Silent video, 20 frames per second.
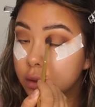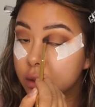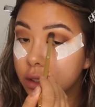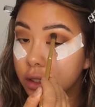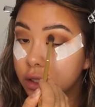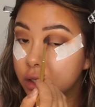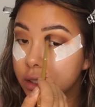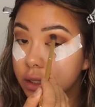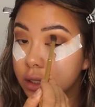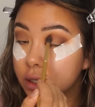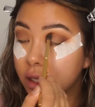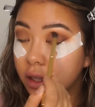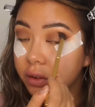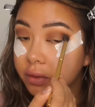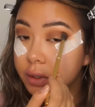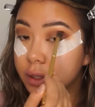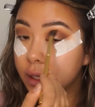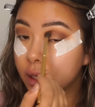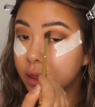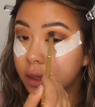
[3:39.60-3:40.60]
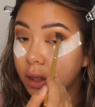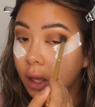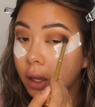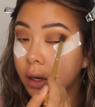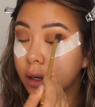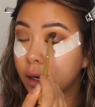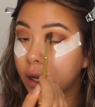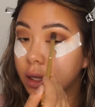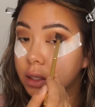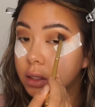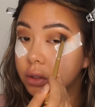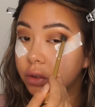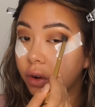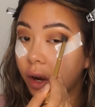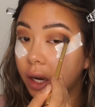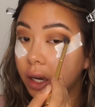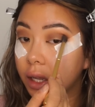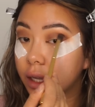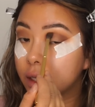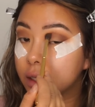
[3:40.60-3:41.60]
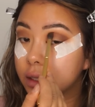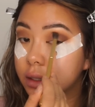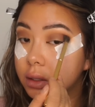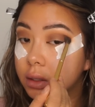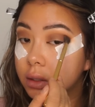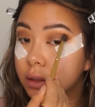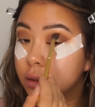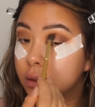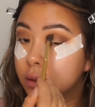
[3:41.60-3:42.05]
So it just gives it that nice gradient.